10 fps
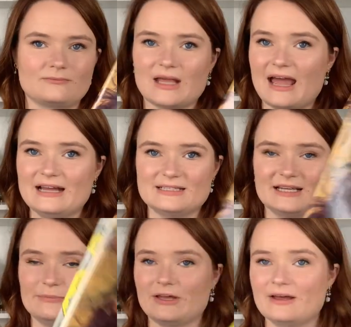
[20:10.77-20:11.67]
I had to get
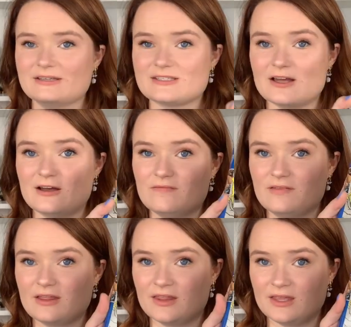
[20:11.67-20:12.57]
it because of
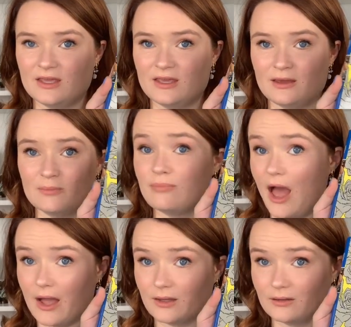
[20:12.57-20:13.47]
the
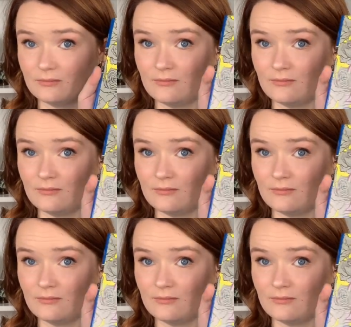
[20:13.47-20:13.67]
back.